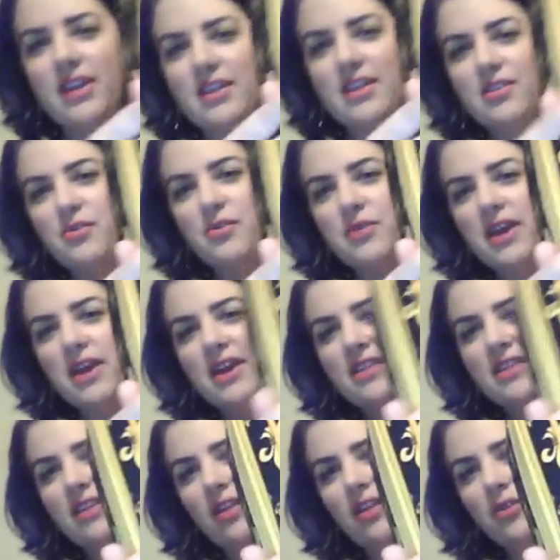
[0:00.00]

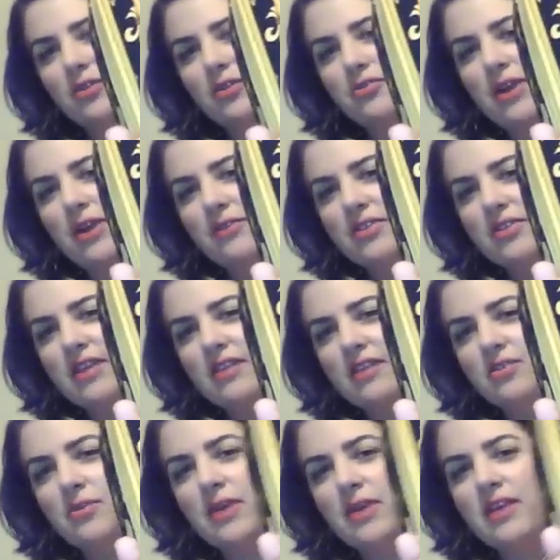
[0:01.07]
suitcase, like a little travel size
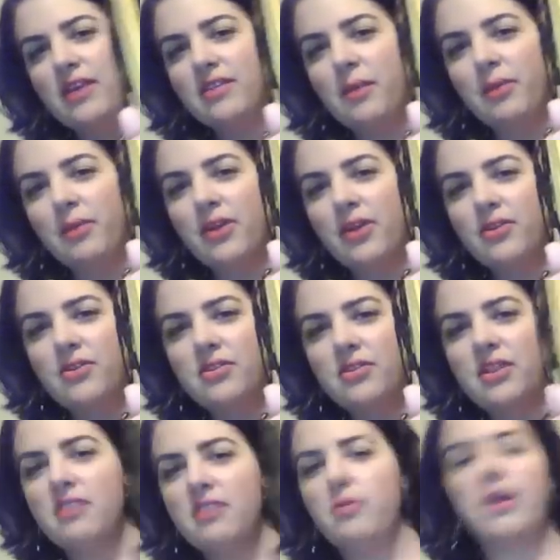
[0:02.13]
suitcase. I plan on
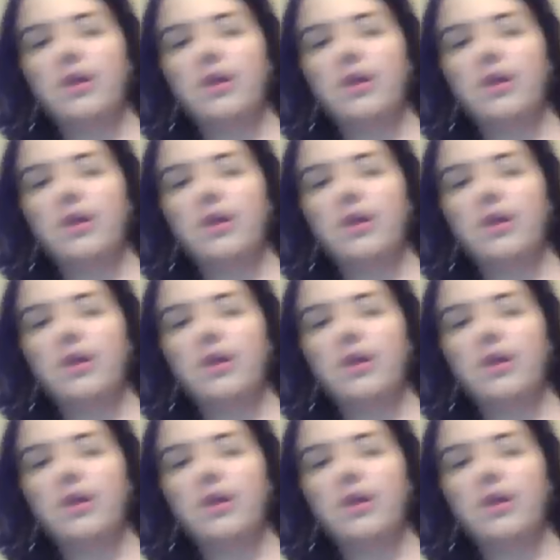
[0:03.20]
using this when I